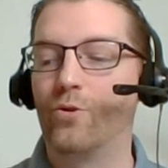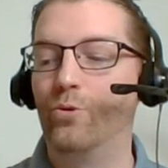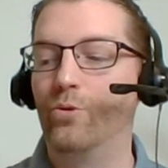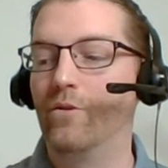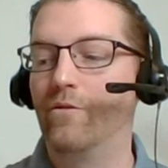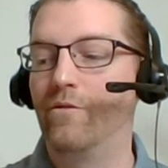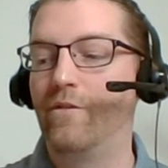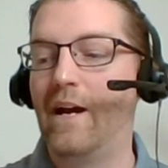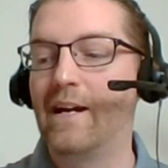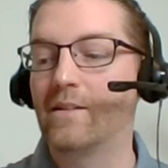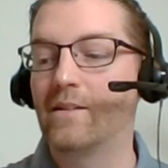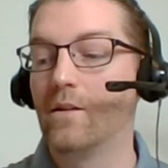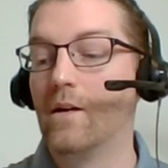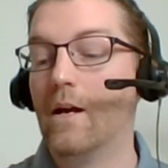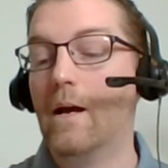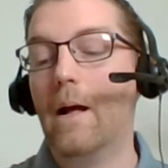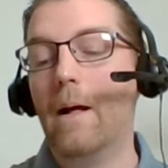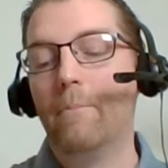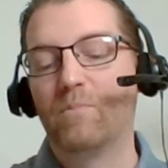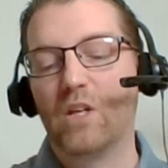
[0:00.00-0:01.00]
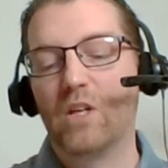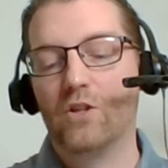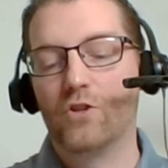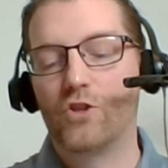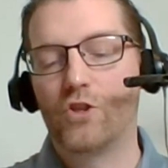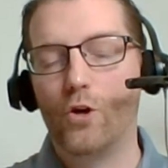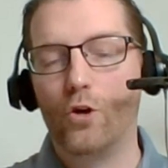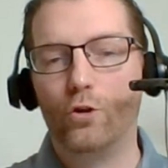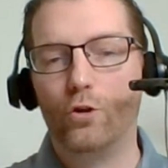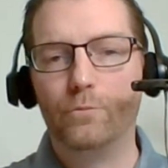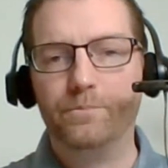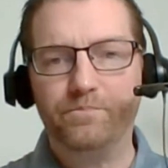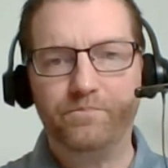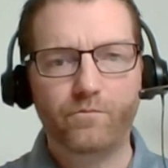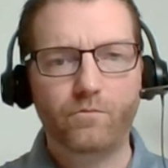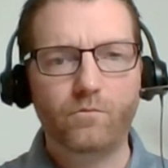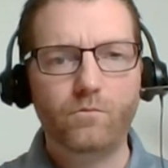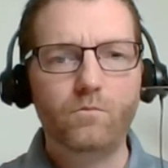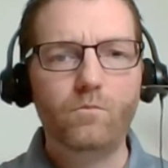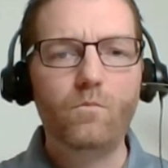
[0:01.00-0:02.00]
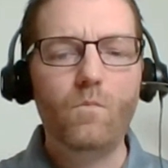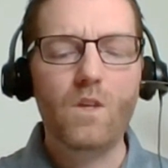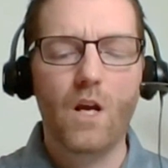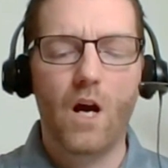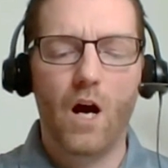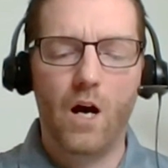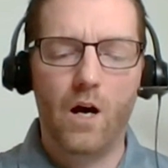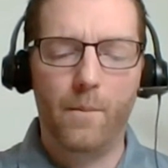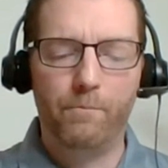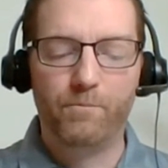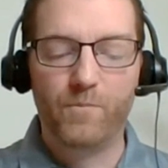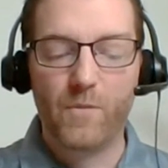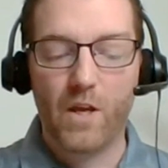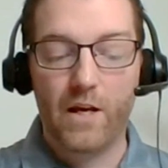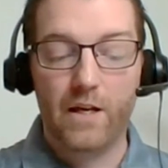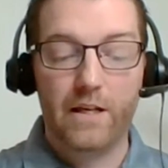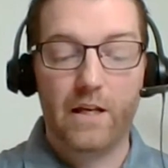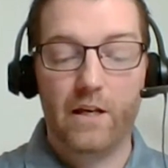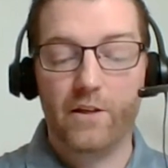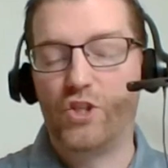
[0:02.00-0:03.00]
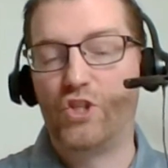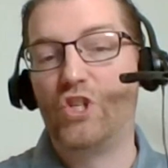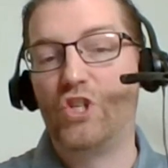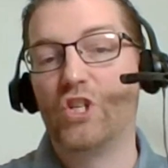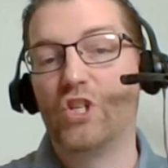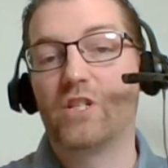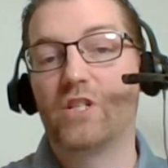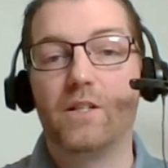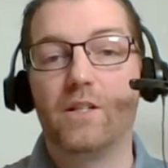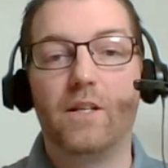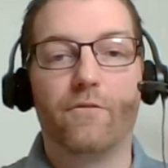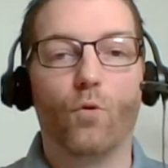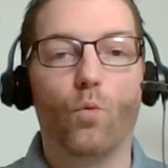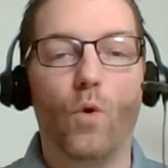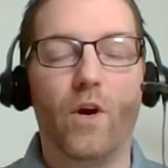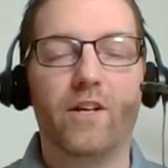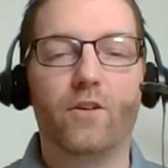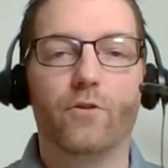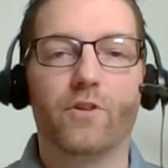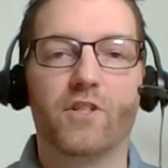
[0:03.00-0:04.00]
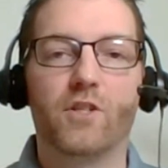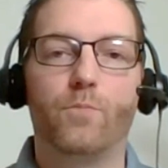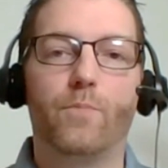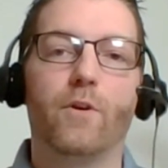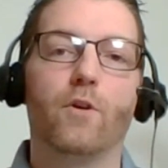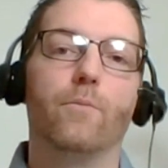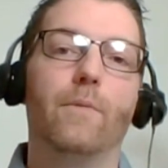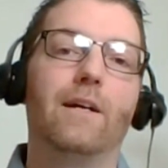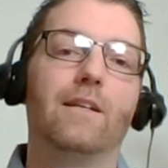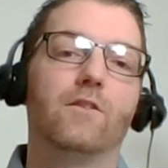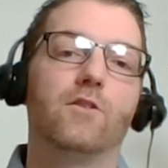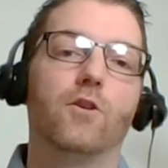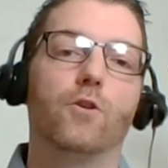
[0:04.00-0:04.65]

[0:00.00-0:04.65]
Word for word: cool effect. And so um, it's just a different way to experiment.